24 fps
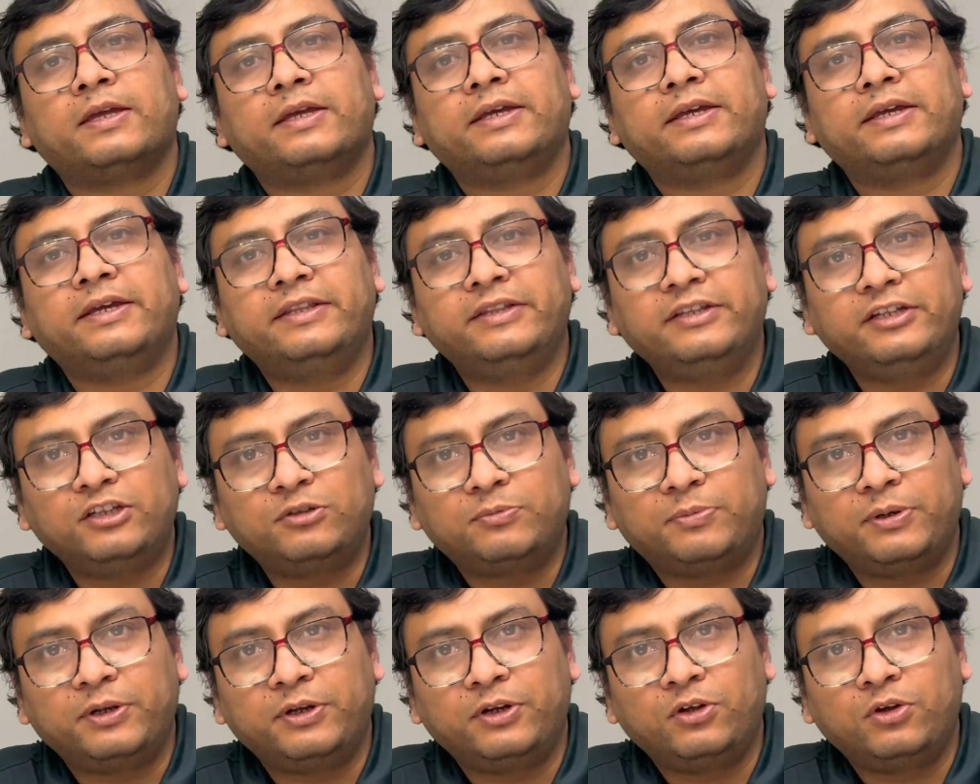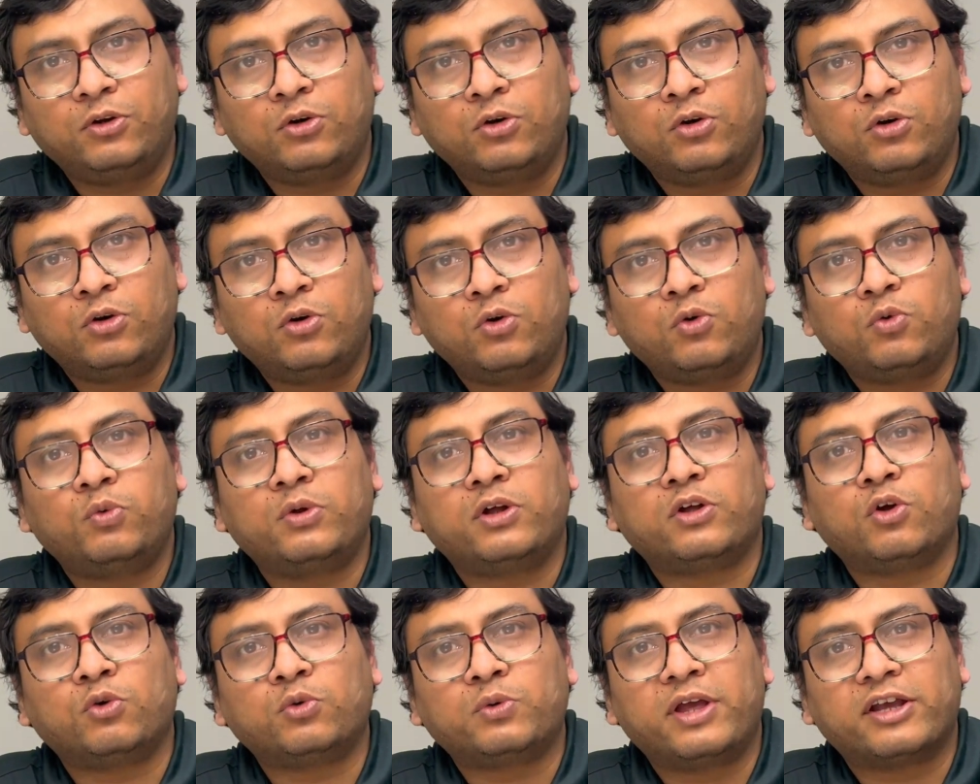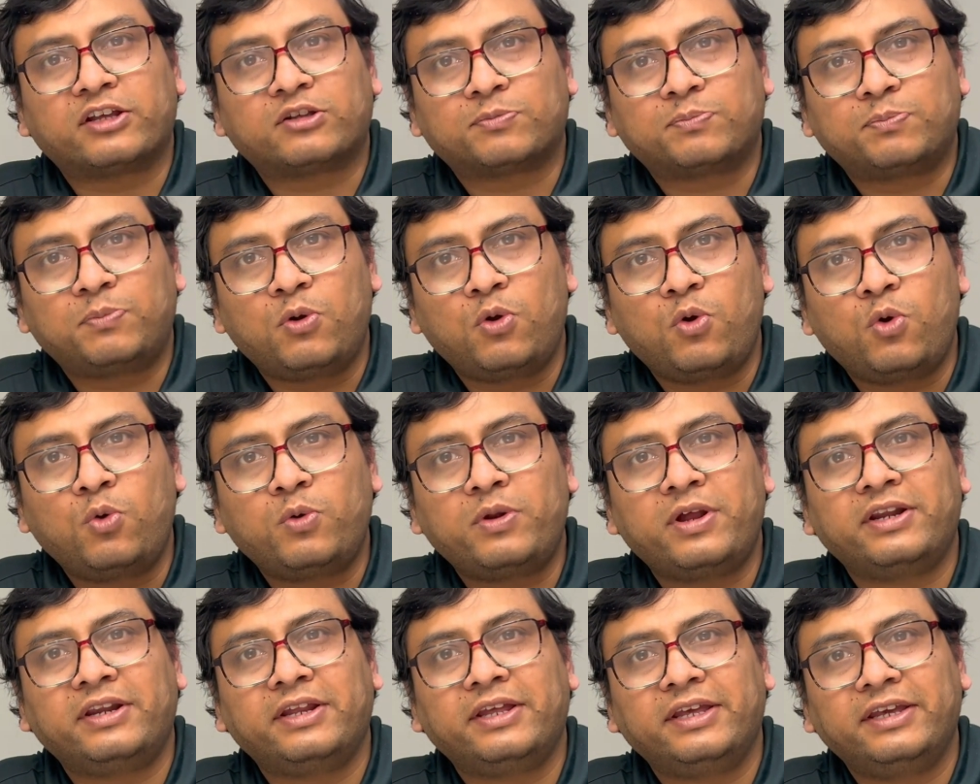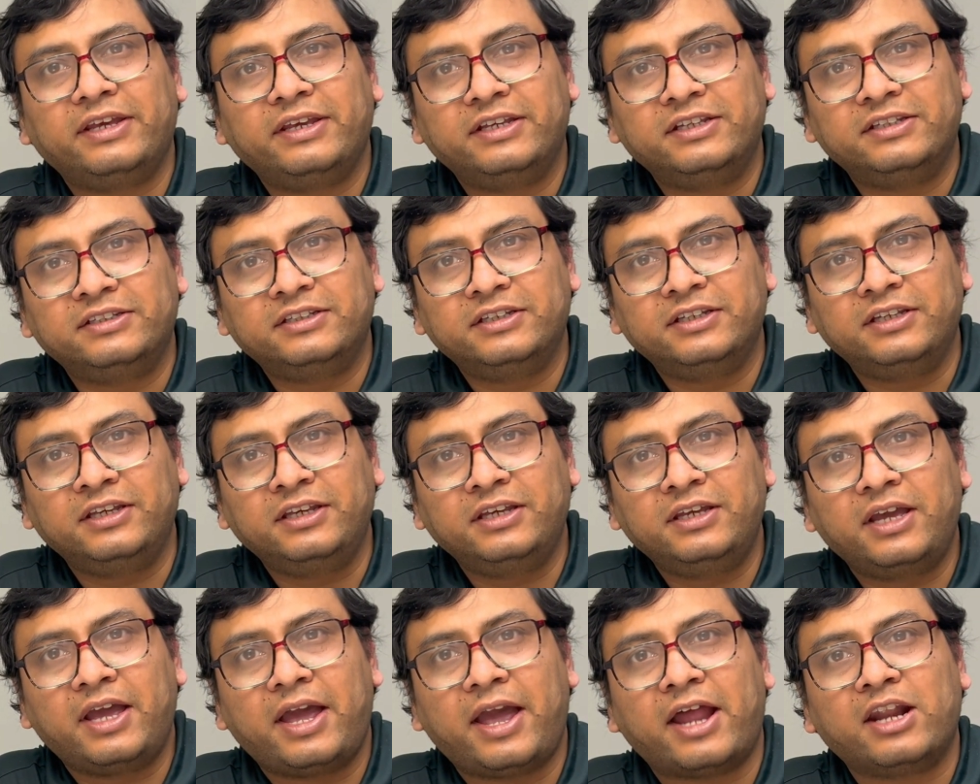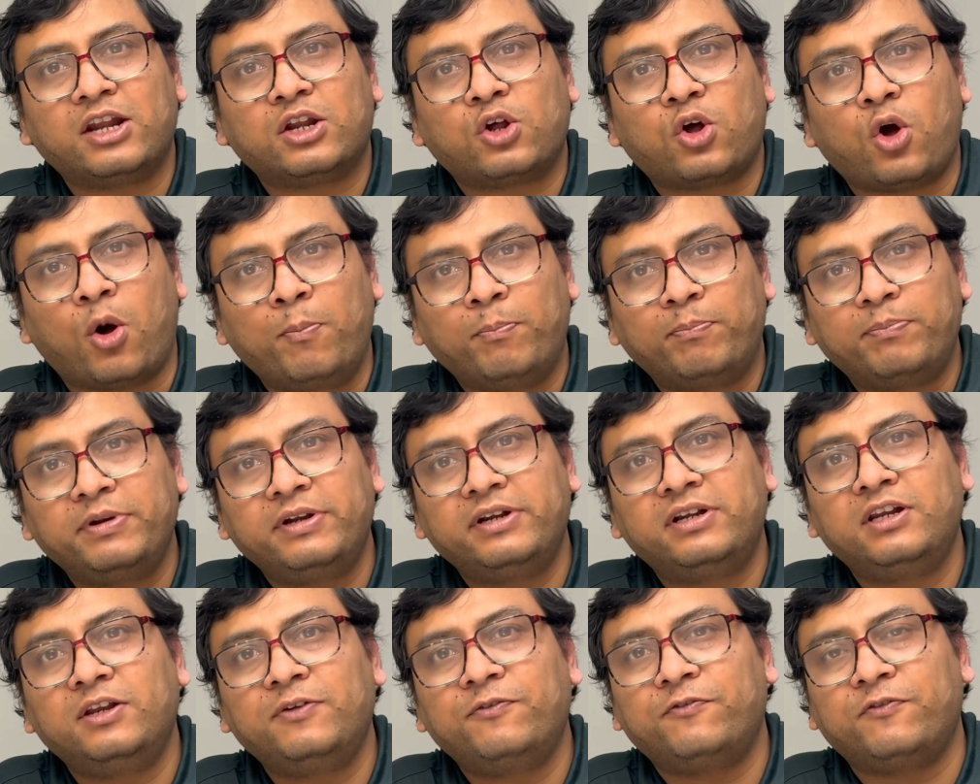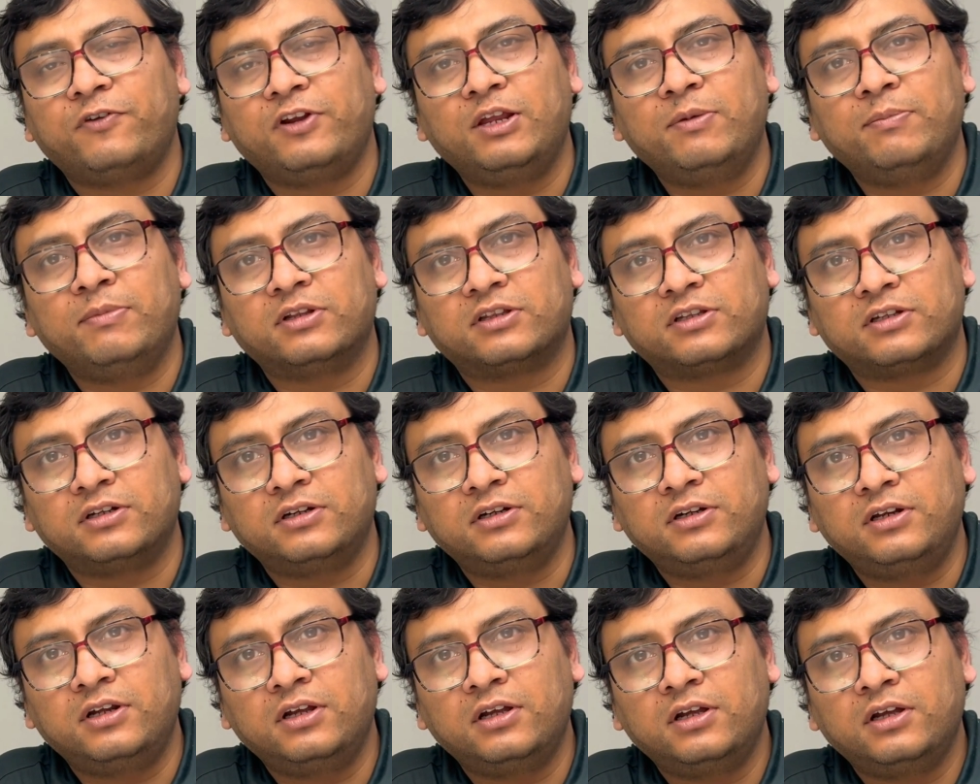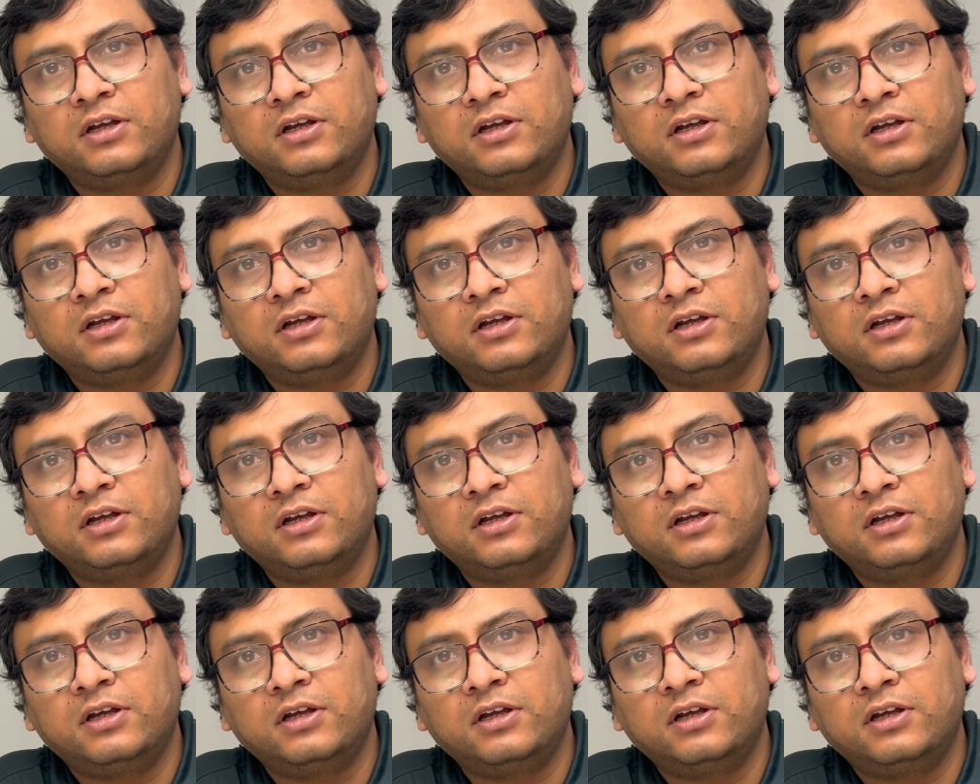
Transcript: In this video, we are going to explore an easy and completely free method